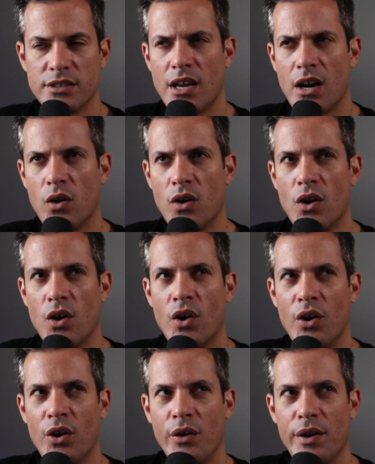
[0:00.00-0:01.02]
No,
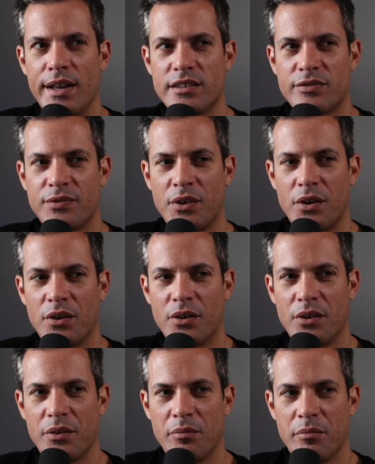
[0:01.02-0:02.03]
it's for
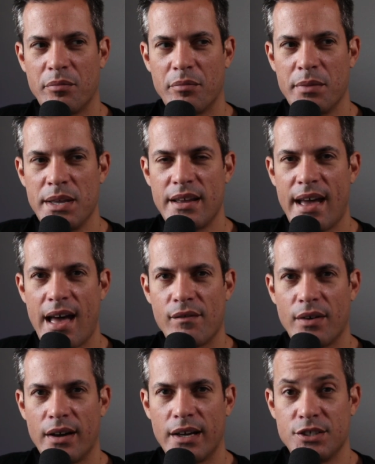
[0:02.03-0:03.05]
me to have
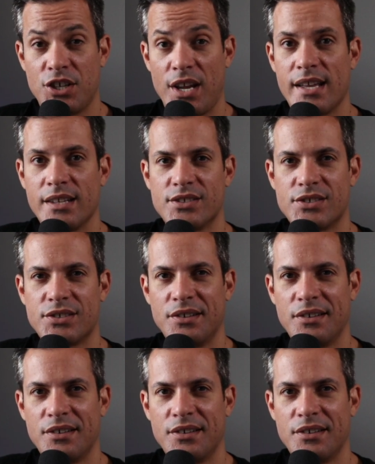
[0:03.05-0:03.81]
a chance,